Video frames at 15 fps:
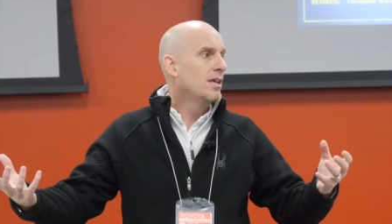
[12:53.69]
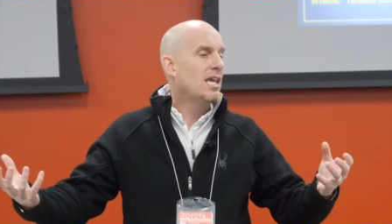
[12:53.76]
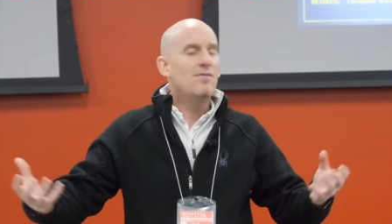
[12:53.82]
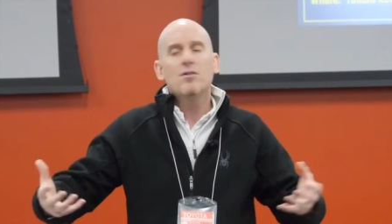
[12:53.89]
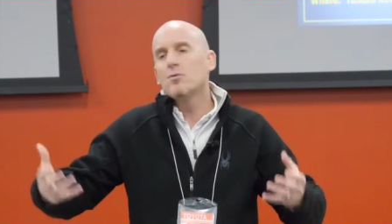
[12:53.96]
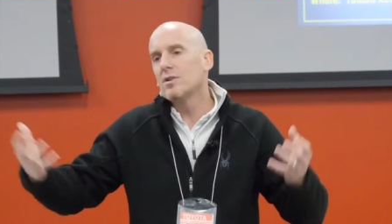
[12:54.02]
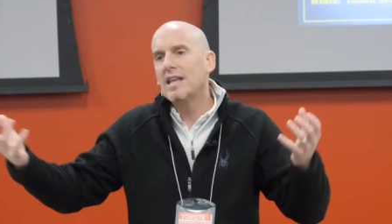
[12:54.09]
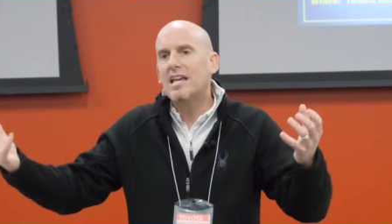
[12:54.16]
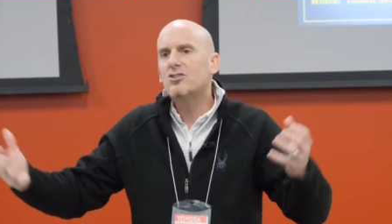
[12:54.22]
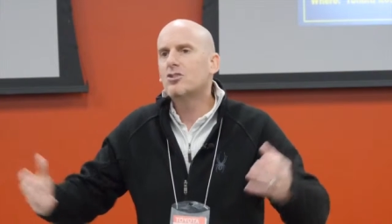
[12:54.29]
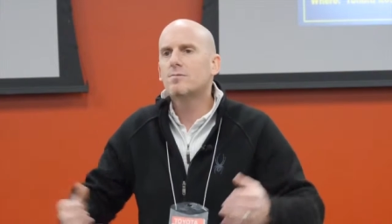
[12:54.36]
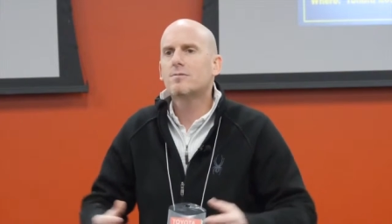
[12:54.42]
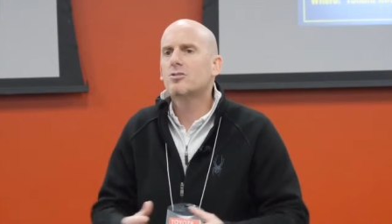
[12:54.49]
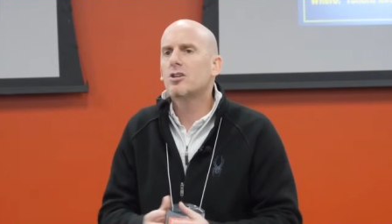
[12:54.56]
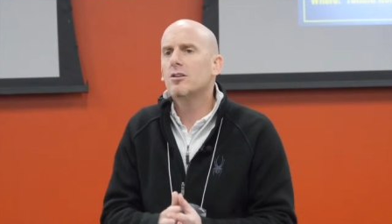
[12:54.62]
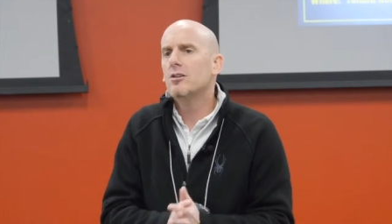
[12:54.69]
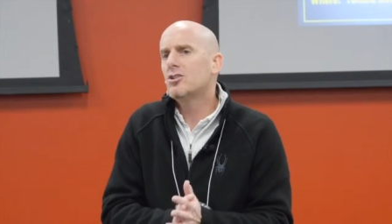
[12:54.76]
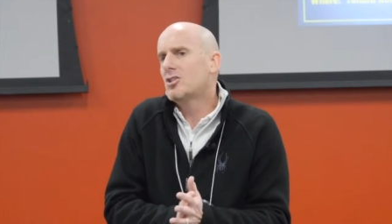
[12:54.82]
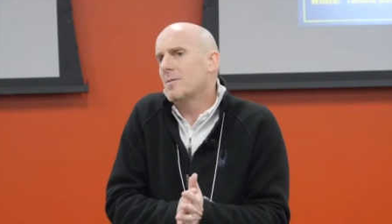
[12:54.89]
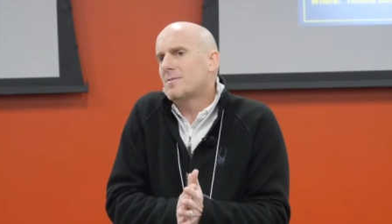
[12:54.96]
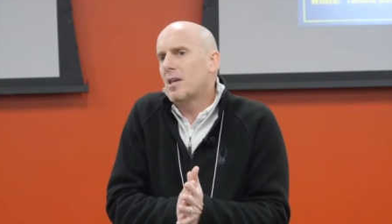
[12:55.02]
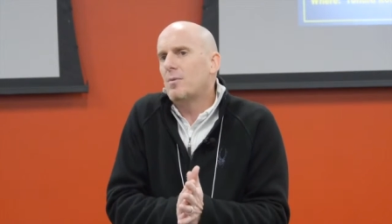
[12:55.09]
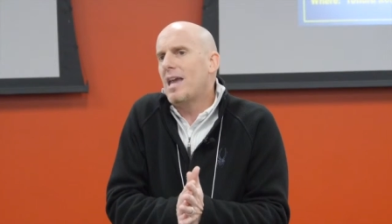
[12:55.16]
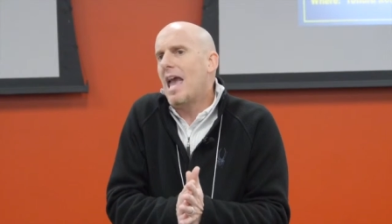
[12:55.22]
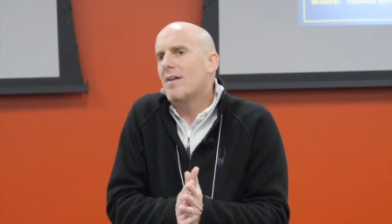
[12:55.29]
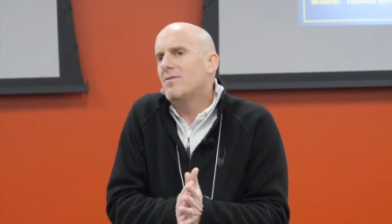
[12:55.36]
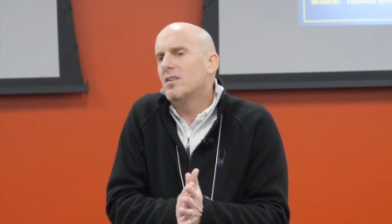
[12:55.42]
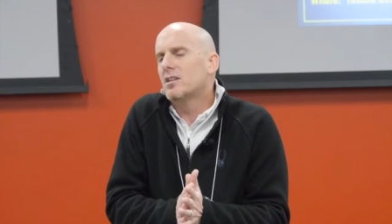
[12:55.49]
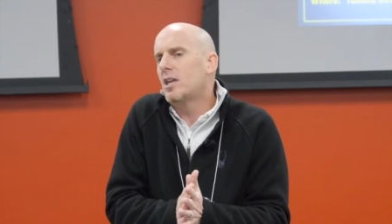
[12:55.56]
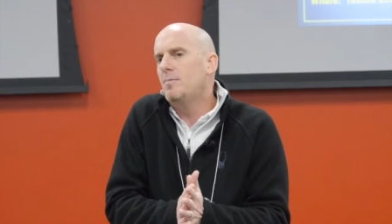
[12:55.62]
even relationships that we
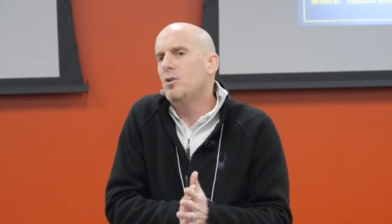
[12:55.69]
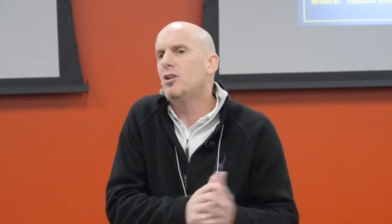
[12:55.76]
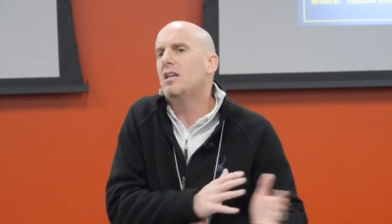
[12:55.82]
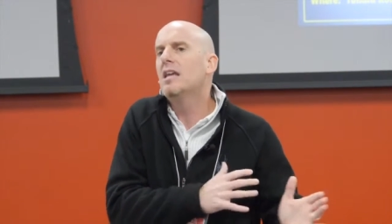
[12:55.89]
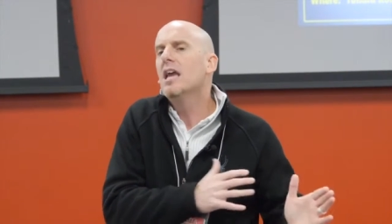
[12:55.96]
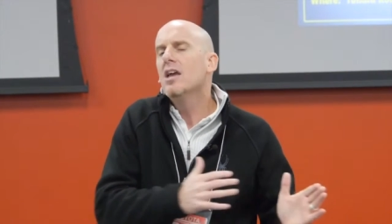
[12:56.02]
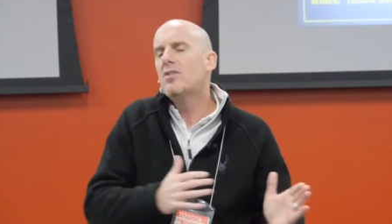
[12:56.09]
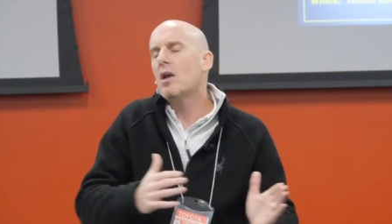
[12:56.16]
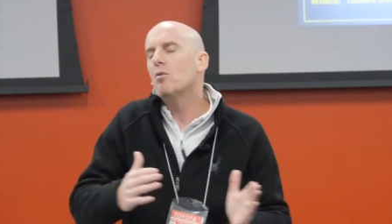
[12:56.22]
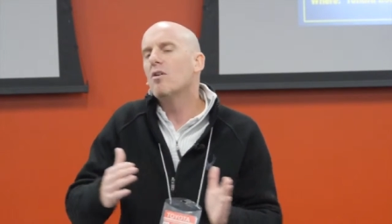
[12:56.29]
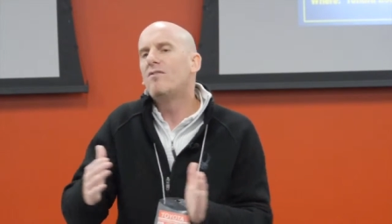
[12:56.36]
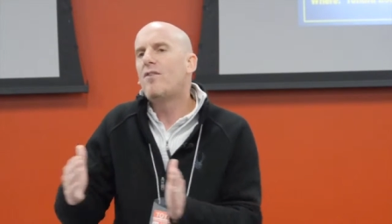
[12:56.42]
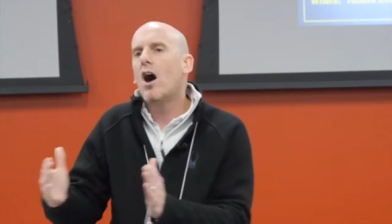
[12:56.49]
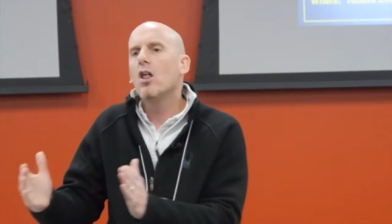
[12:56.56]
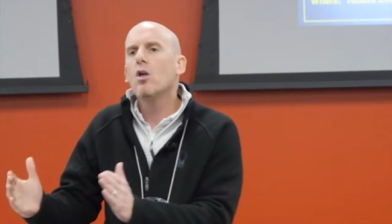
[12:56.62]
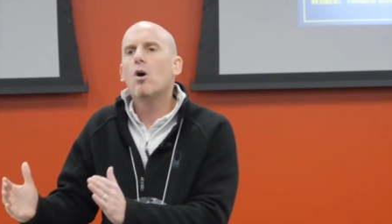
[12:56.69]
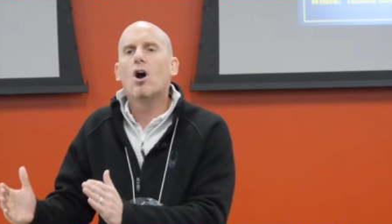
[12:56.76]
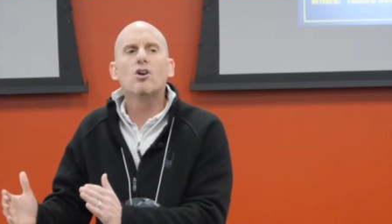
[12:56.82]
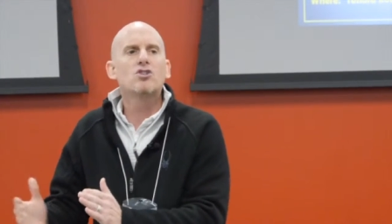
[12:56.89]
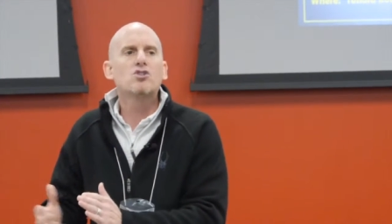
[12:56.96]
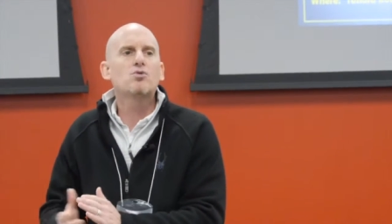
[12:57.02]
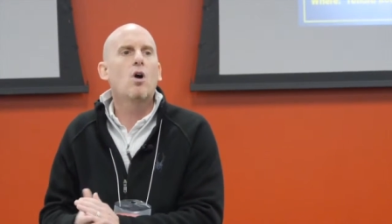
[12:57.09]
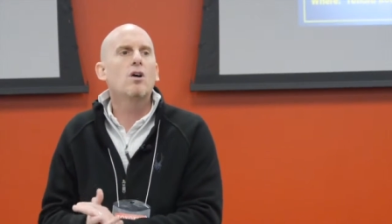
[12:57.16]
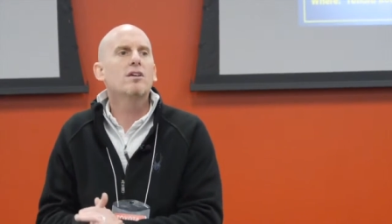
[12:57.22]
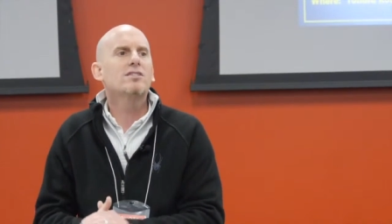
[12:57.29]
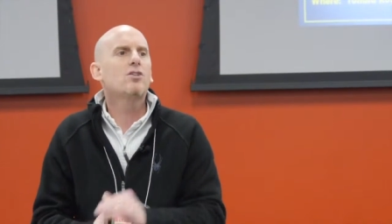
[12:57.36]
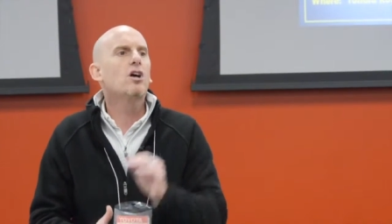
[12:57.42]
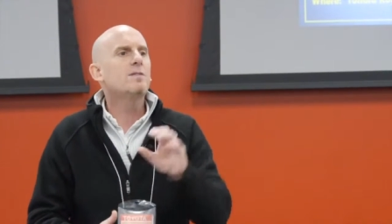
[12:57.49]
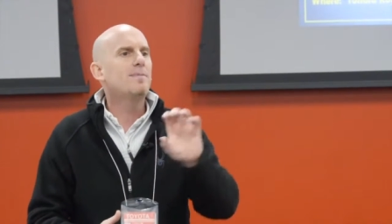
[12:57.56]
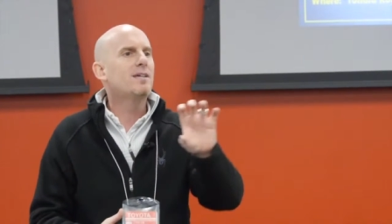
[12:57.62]
have in the community, they will follow our strongest thoughts.